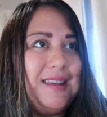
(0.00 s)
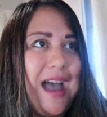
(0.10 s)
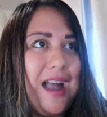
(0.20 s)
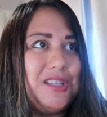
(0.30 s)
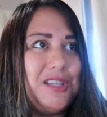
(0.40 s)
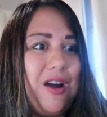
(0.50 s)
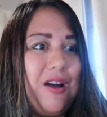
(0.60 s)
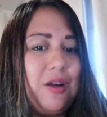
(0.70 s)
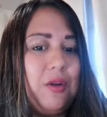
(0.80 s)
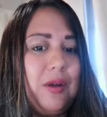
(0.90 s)
Catch
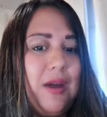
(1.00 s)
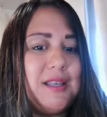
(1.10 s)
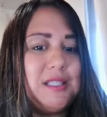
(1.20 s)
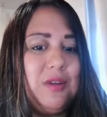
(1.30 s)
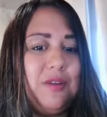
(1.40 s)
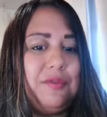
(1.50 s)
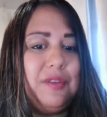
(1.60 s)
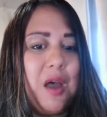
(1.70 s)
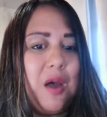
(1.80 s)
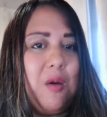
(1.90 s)
our Career Hustle and
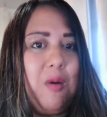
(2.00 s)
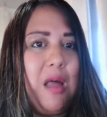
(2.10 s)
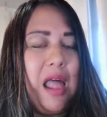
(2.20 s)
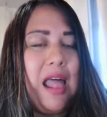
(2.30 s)
Flow